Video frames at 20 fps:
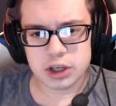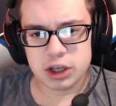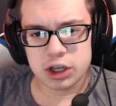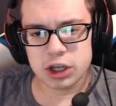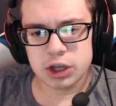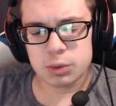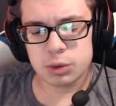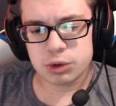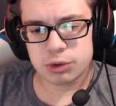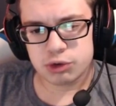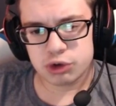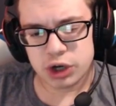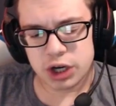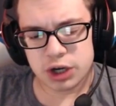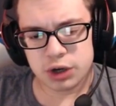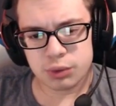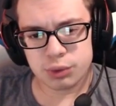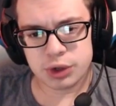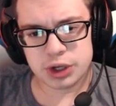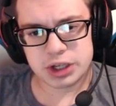And we're
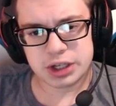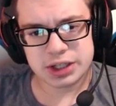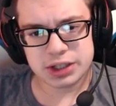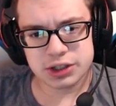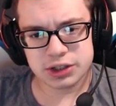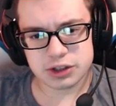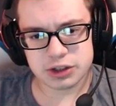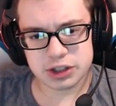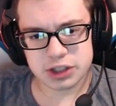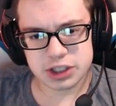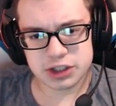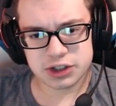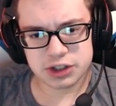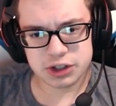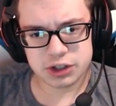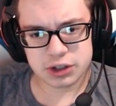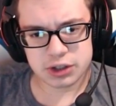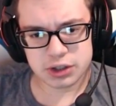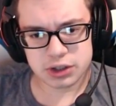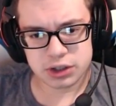trying to read his leads
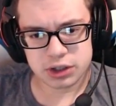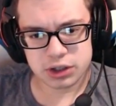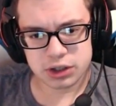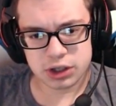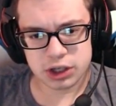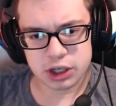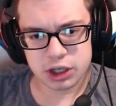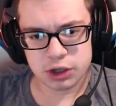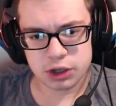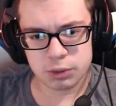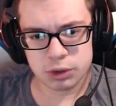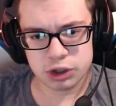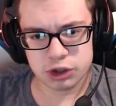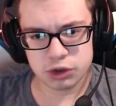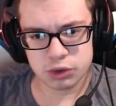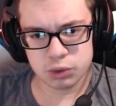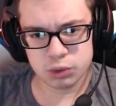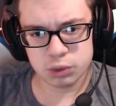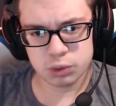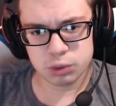here, and we
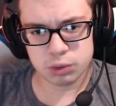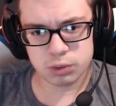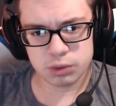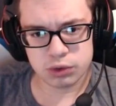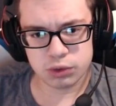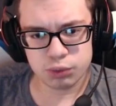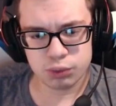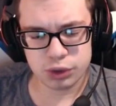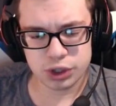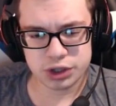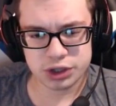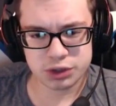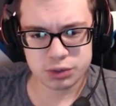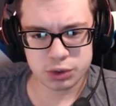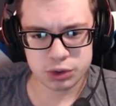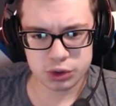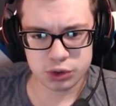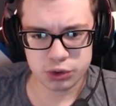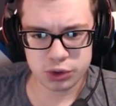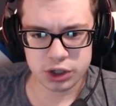do read this
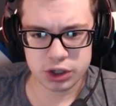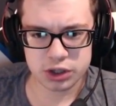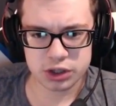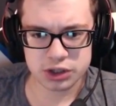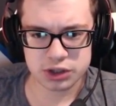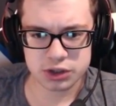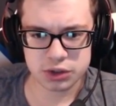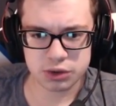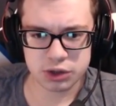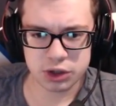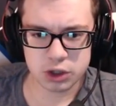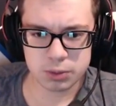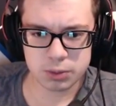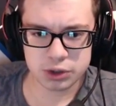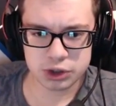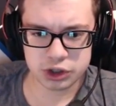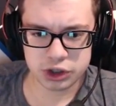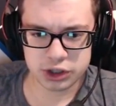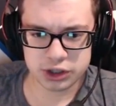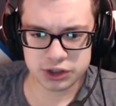one correctly. So they
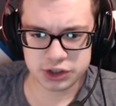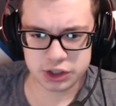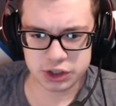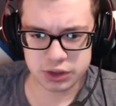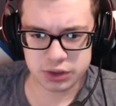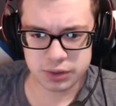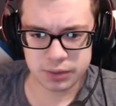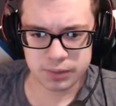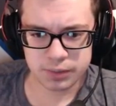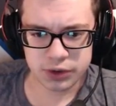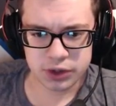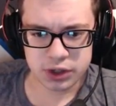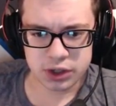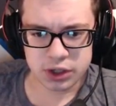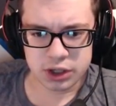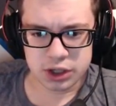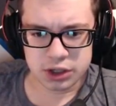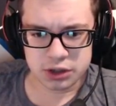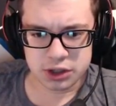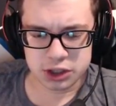open Charizard,
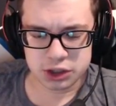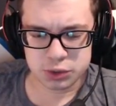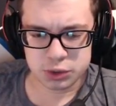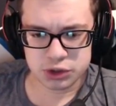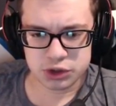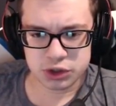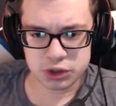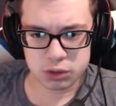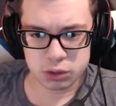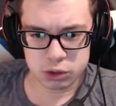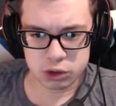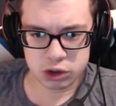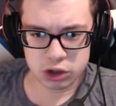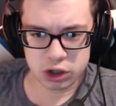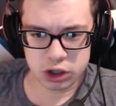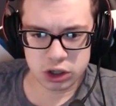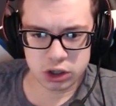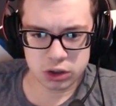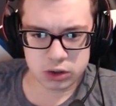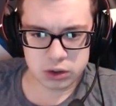they switch into
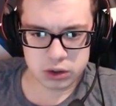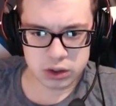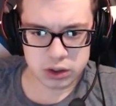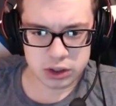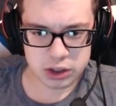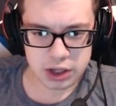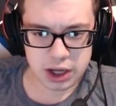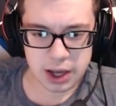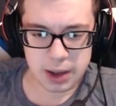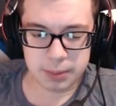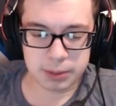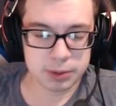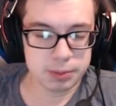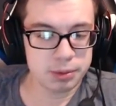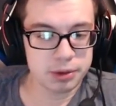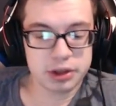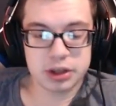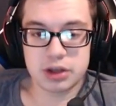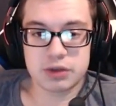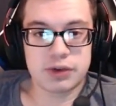Lucario. I'm
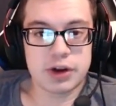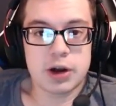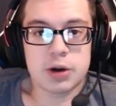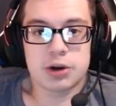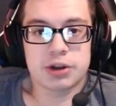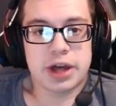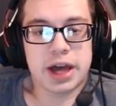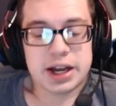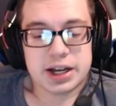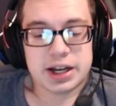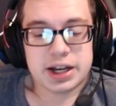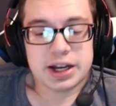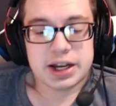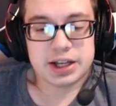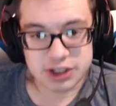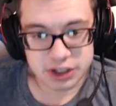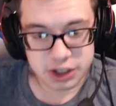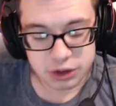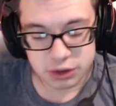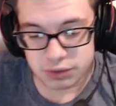completely fine with that because
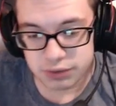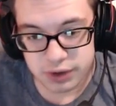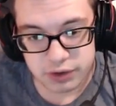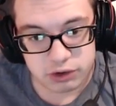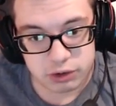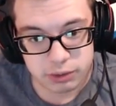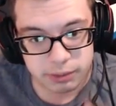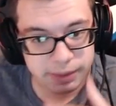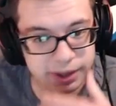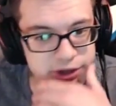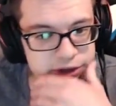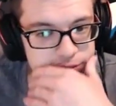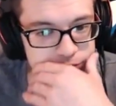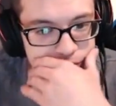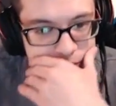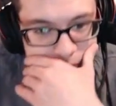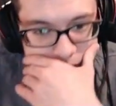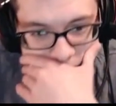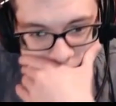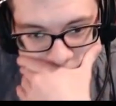it's another favorable matchup
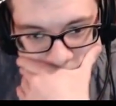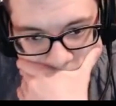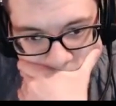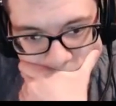for me.